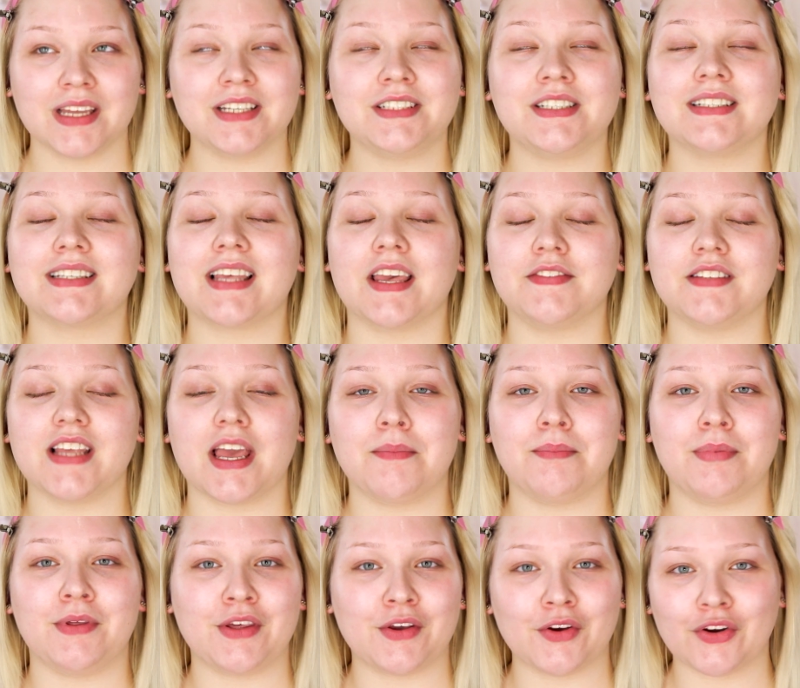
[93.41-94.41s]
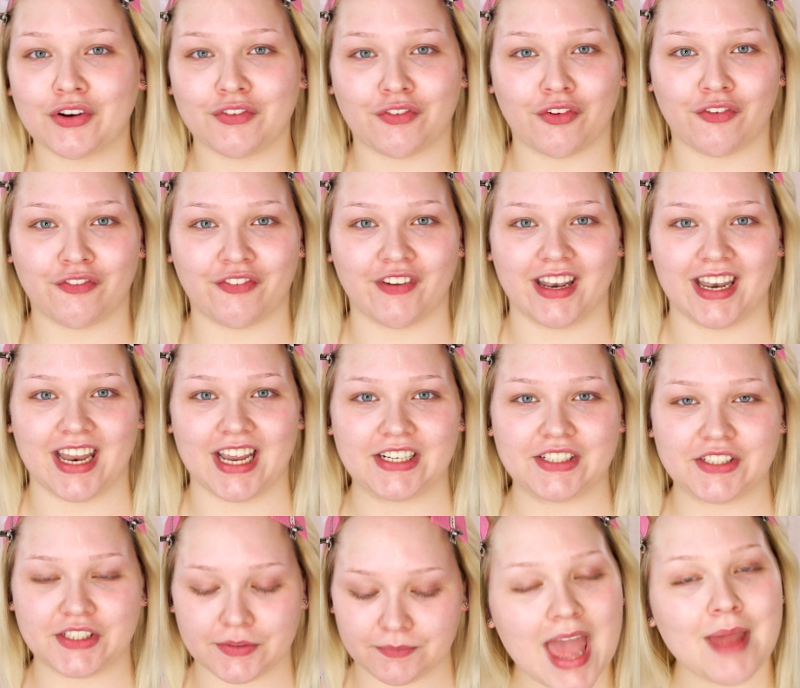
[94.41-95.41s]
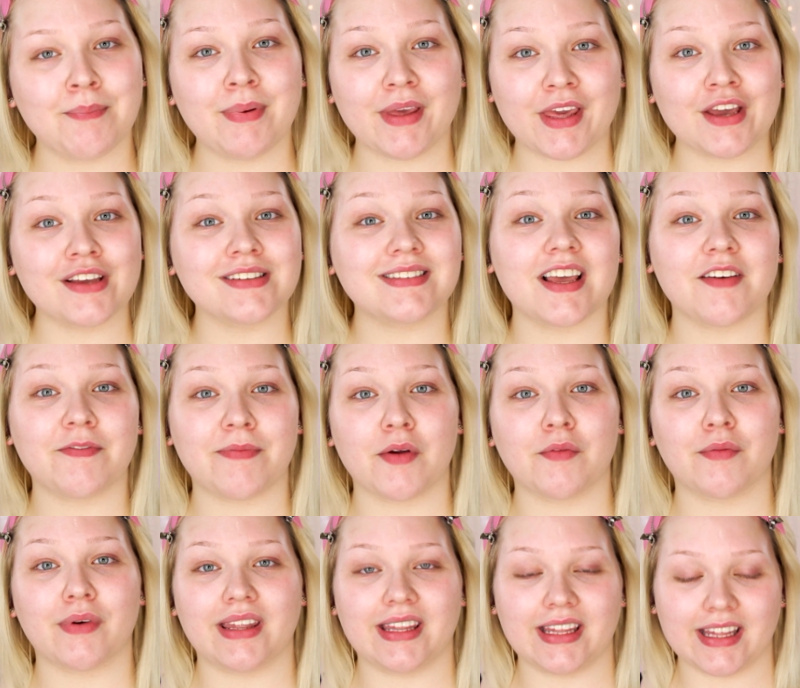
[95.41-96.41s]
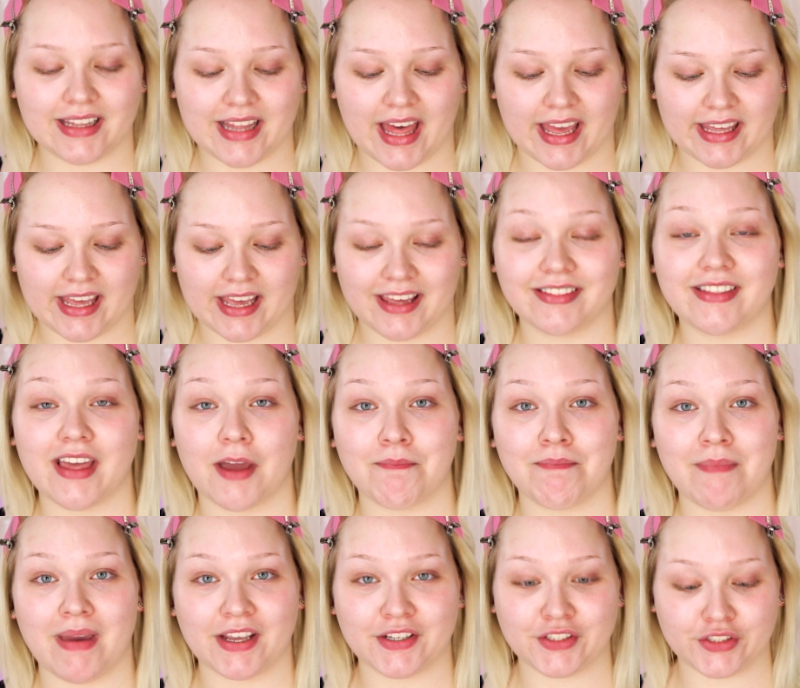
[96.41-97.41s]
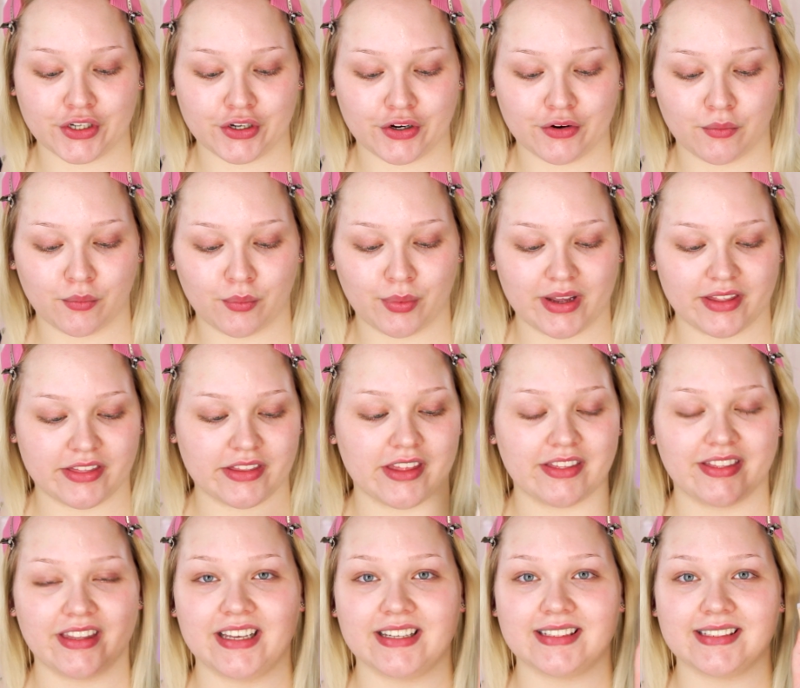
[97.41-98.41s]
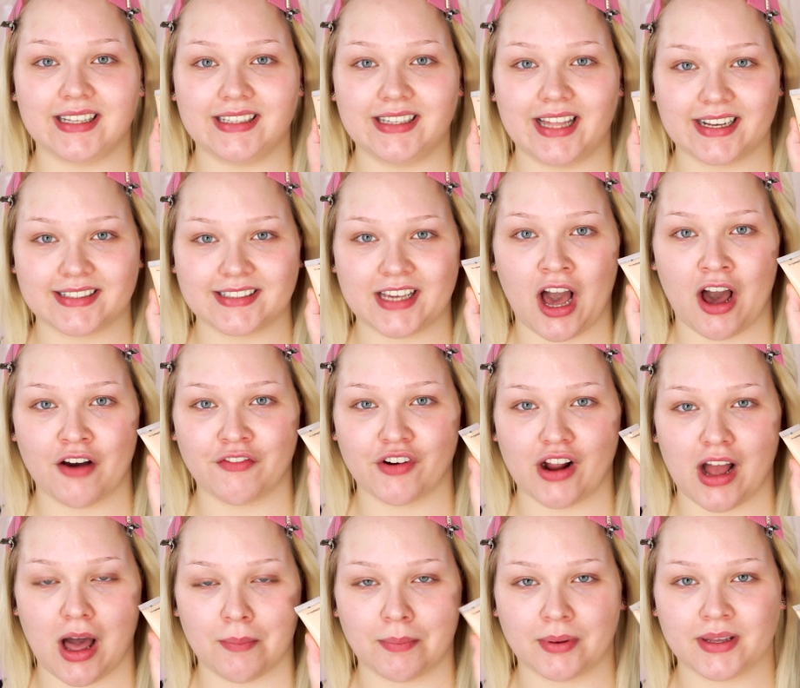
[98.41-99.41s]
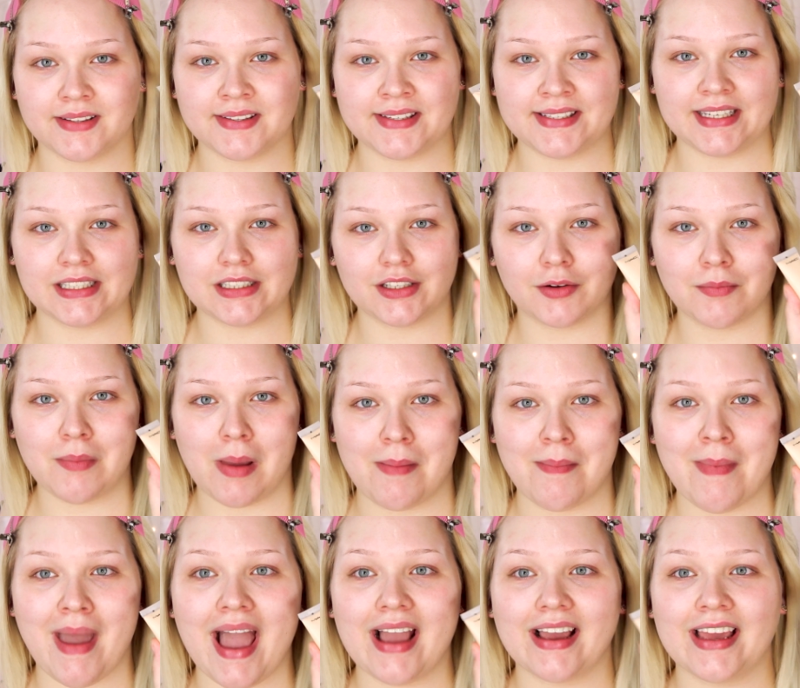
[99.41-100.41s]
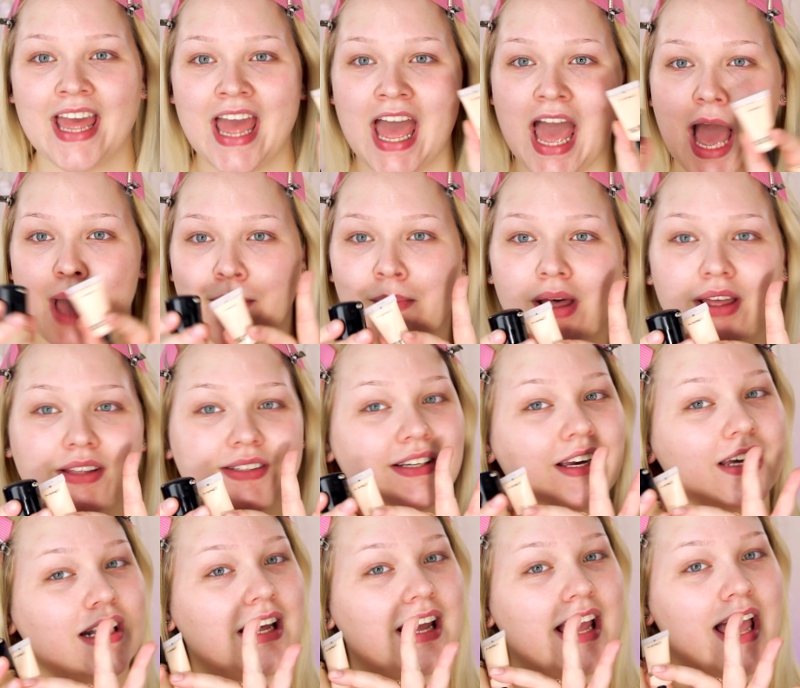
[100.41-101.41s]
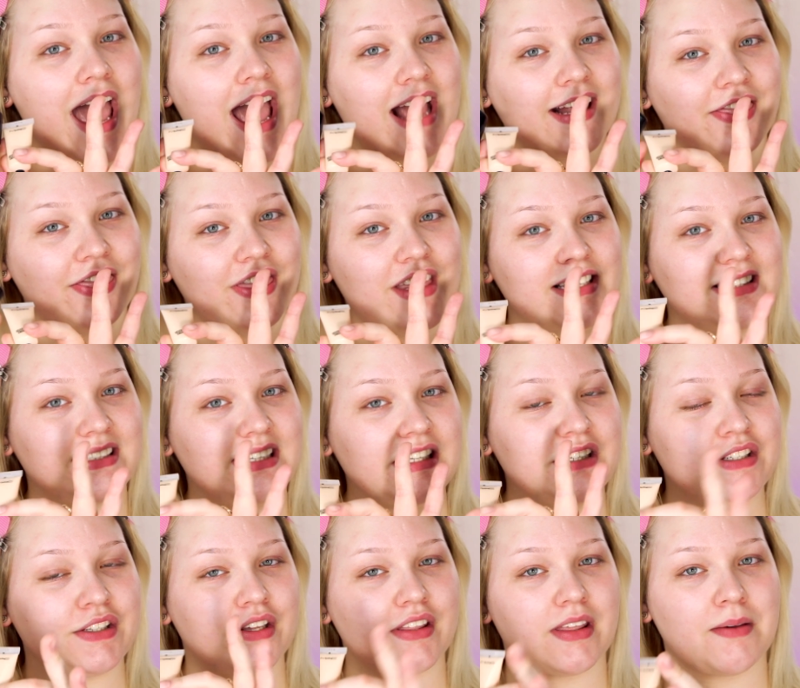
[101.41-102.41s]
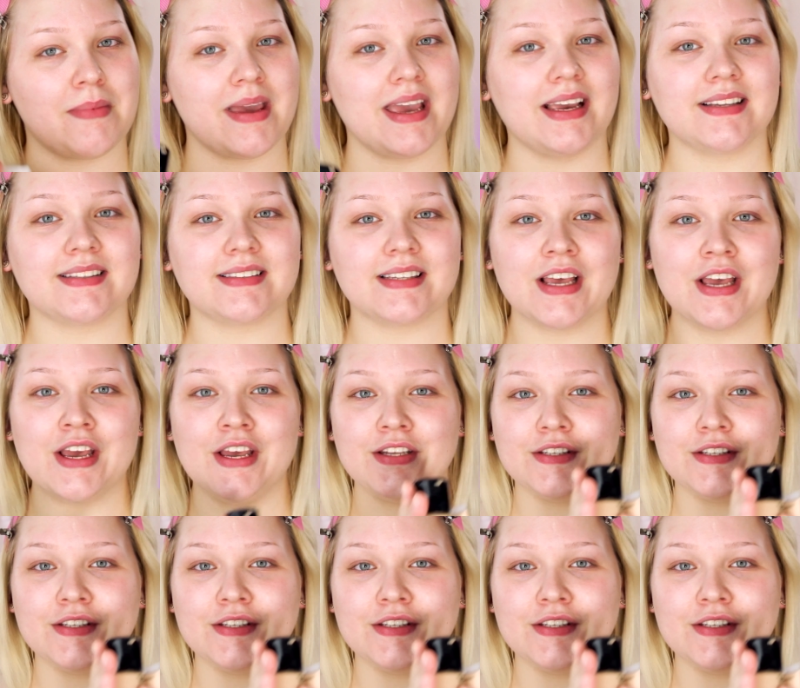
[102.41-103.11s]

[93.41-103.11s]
It just gives a beautiful finish. And because I've been really liking that mixture with the Select Cover Up Concealer by MAC, I'm also gonna add this into the mix.